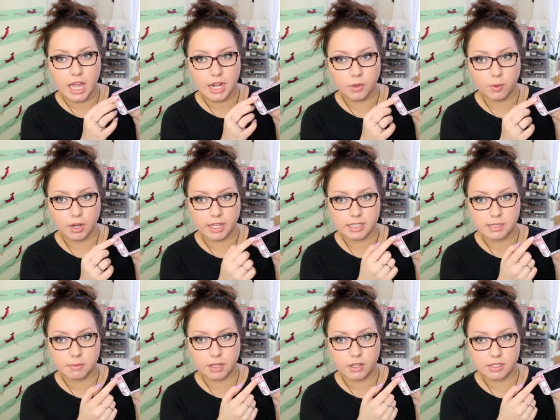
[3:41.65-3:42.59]
and you want to get
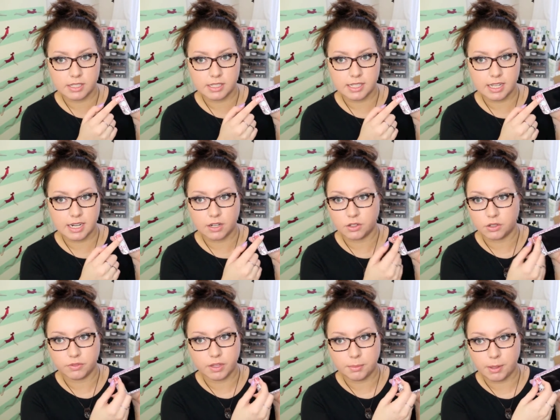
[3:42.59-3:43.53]
something else instead, I don't know
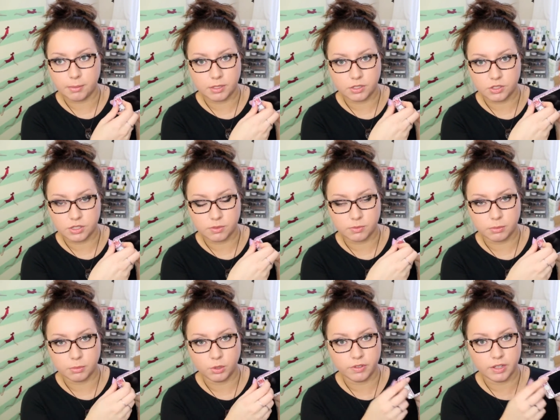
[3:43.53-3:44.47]
if they'd be able to just
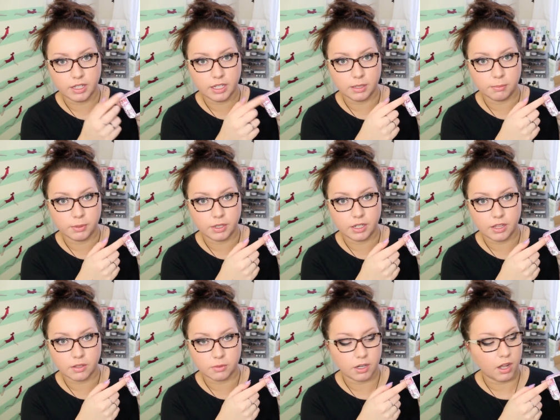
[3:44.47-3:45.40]
remove it and put
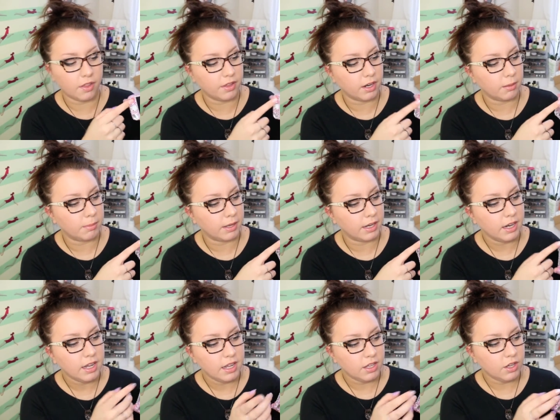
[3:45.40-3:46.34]
another one on there, but
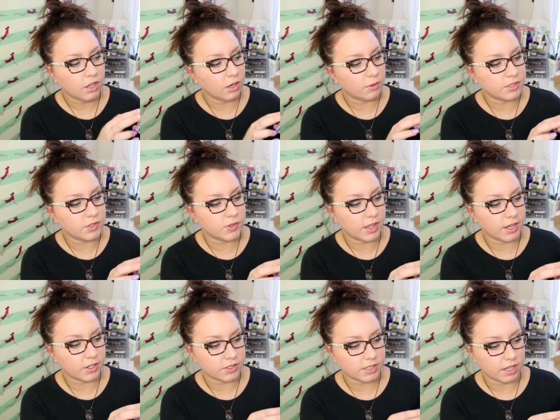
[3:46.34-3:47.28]
you can always do
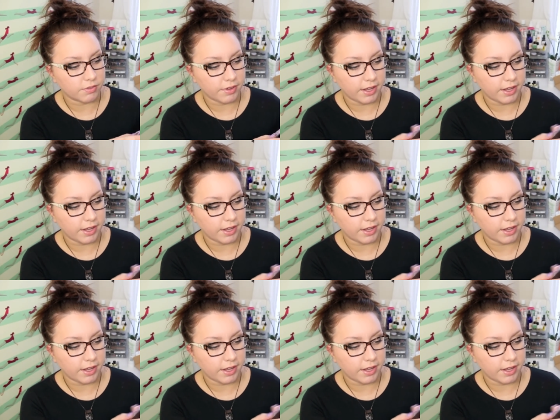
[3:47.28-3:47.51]
that yourself